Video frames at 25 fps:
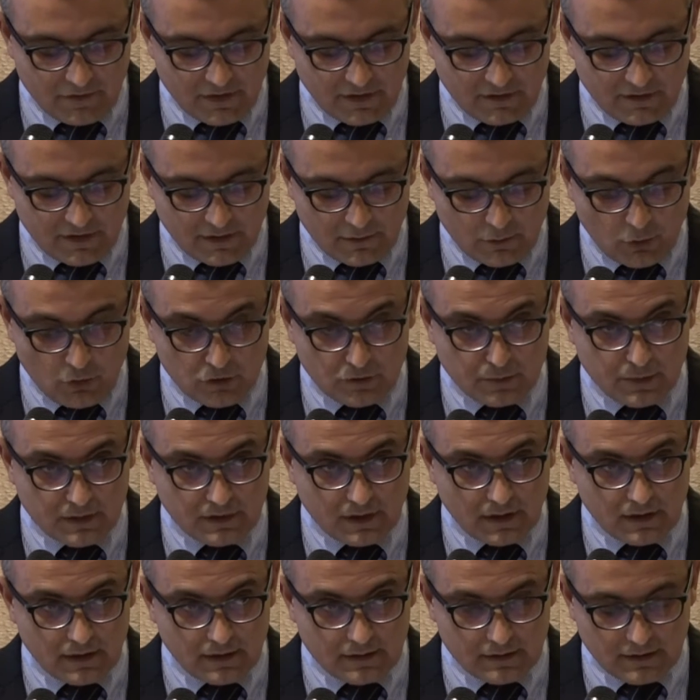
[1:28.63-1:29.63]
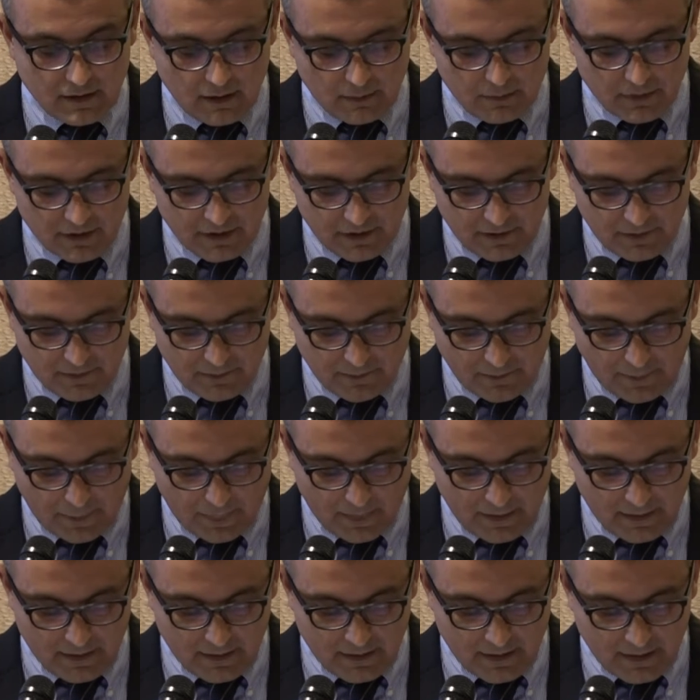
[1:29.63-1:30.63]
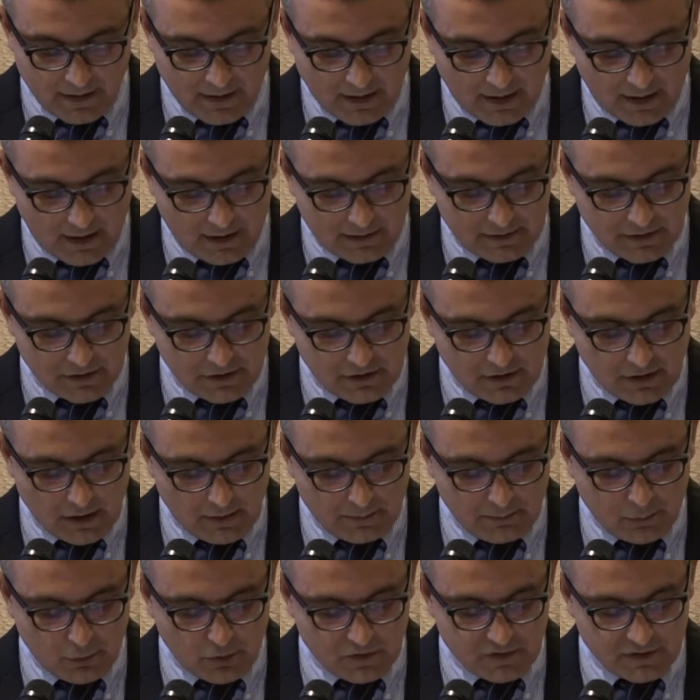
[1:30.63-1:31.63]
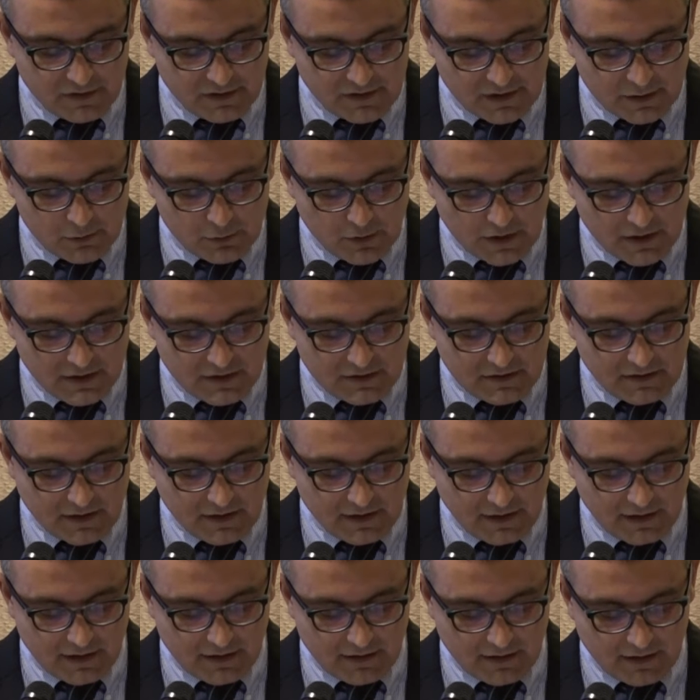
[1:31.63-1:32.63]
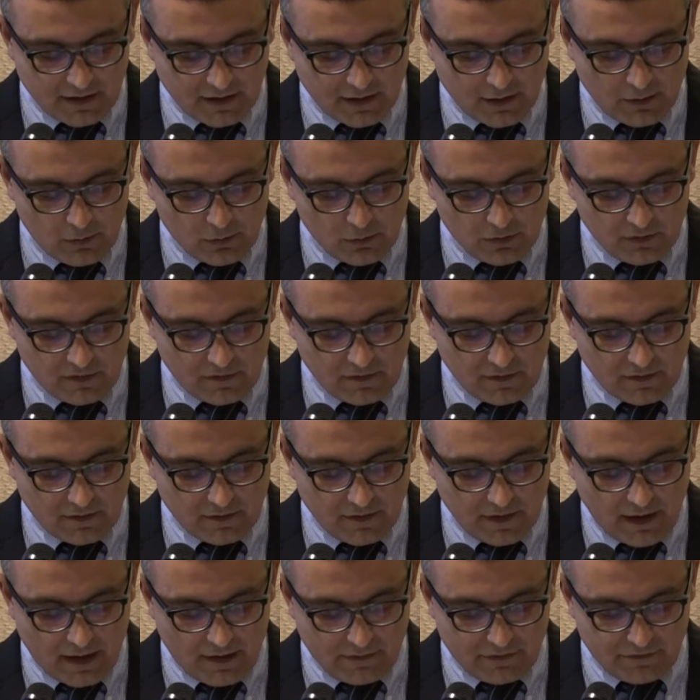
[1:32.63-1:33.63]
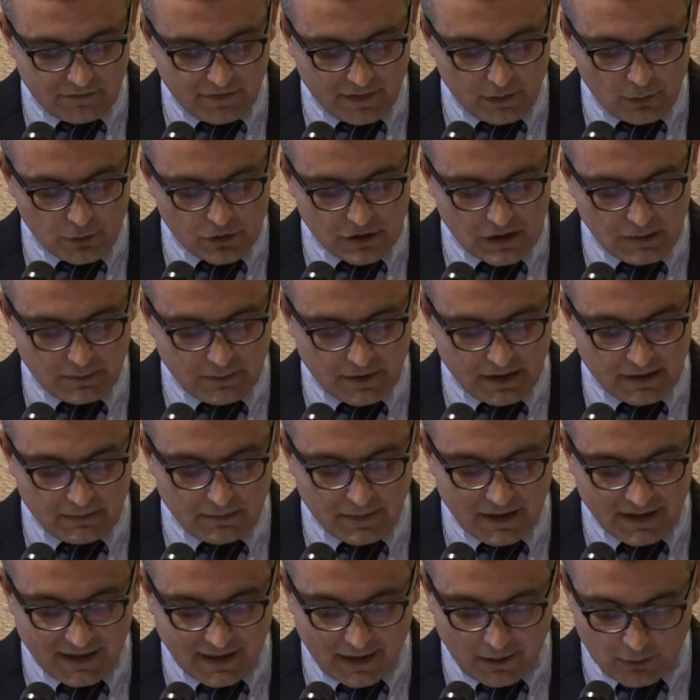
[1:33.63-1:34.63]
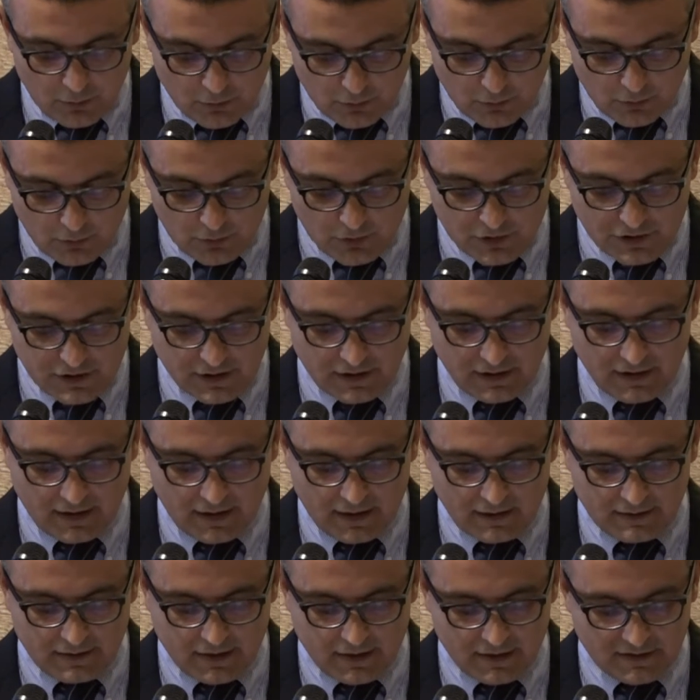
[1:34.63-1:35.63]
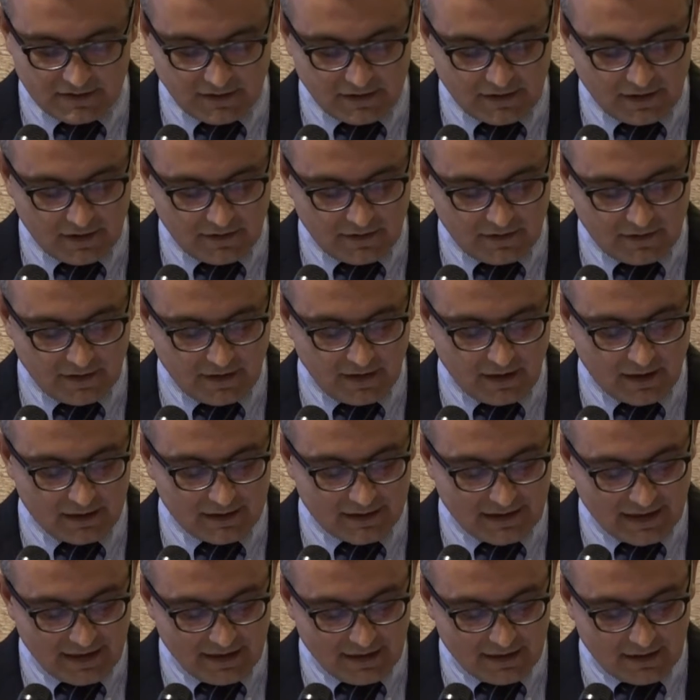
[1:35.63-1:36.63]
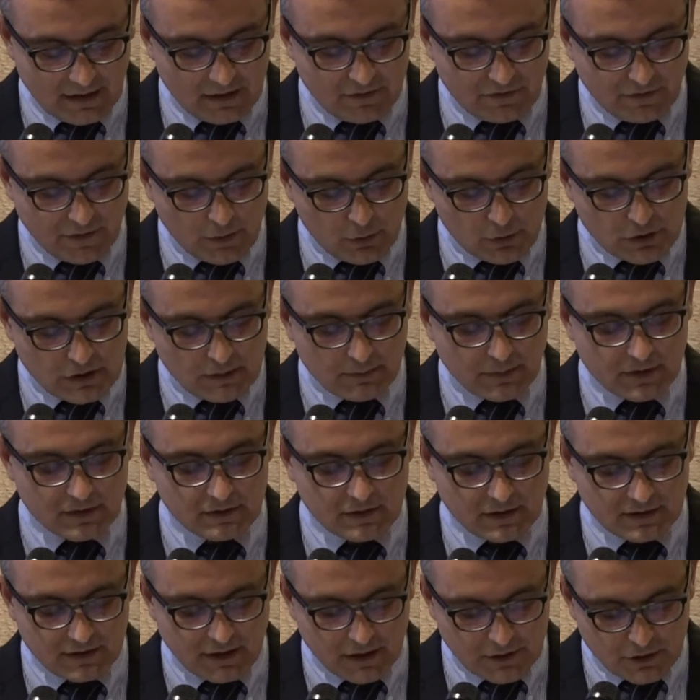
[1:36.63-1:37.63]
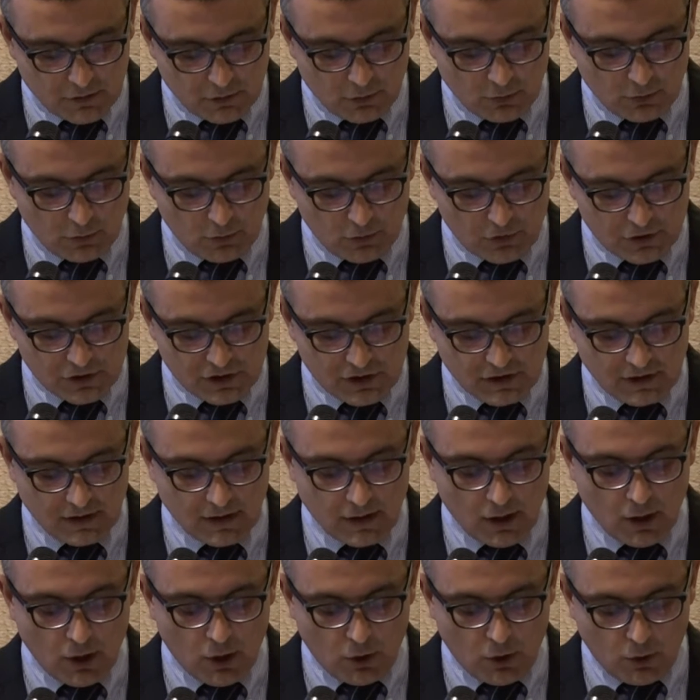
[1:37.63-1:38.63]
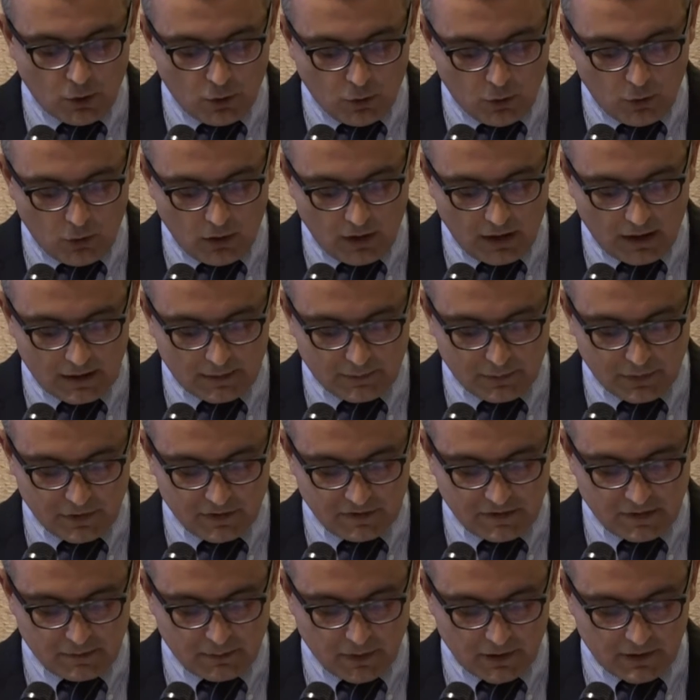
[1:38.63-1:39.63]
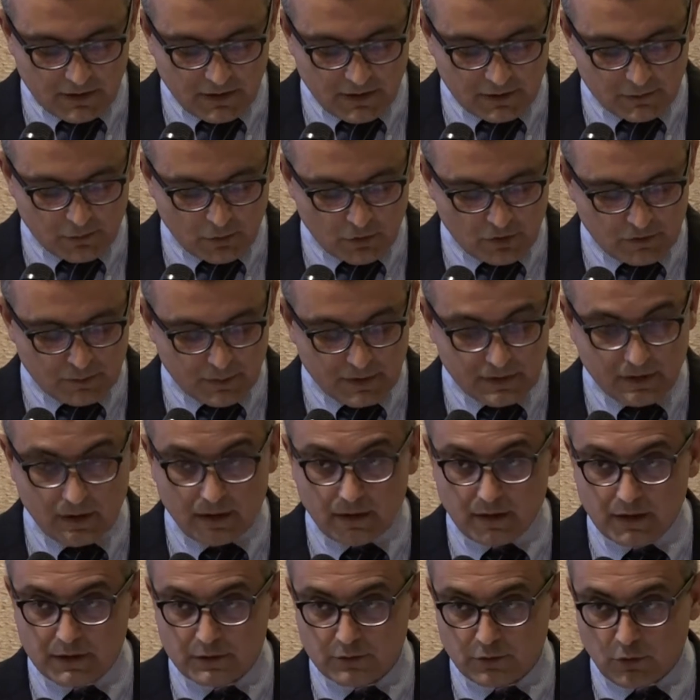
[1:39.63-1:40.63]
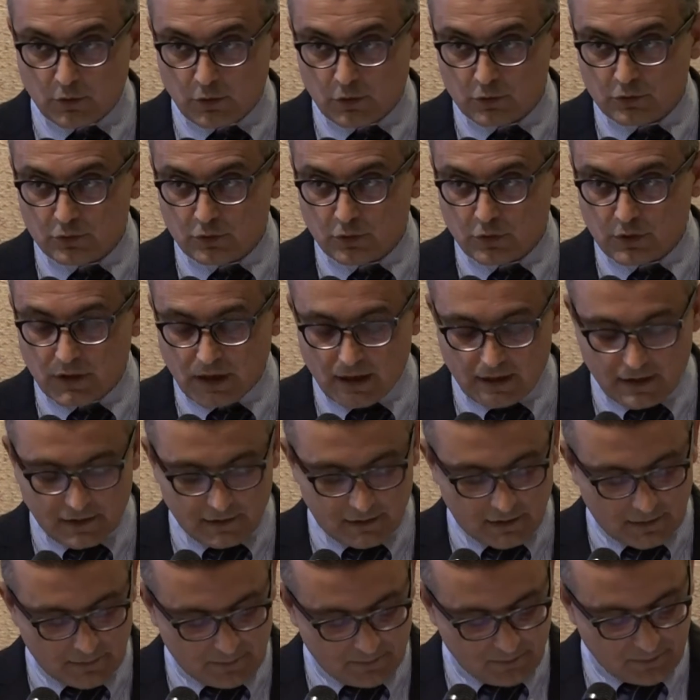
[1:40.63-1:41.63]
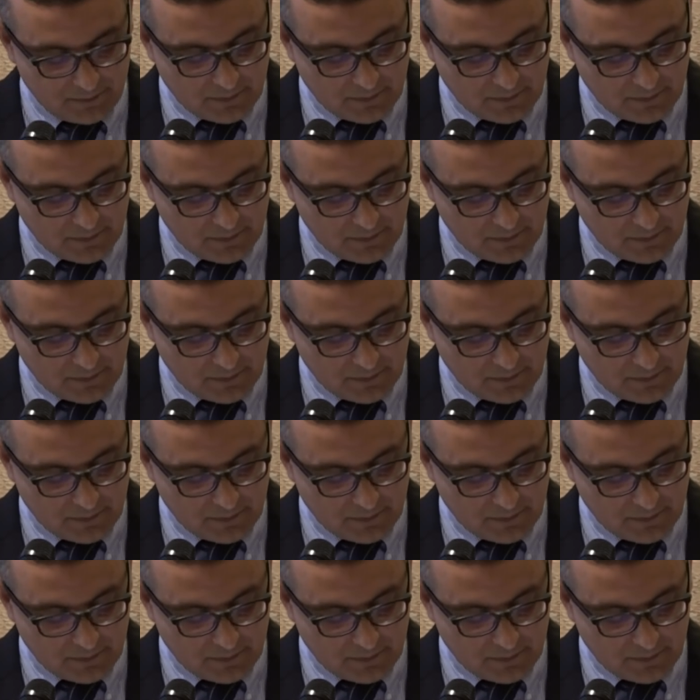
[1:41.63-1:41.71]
Vincent Hospital in Dublin. Additional postgraduate training includes a fellowship in medical oncology and a residency and clinical fellowship in radiation oncology, all at Princess Margaret Hospital in Toronto, Canada.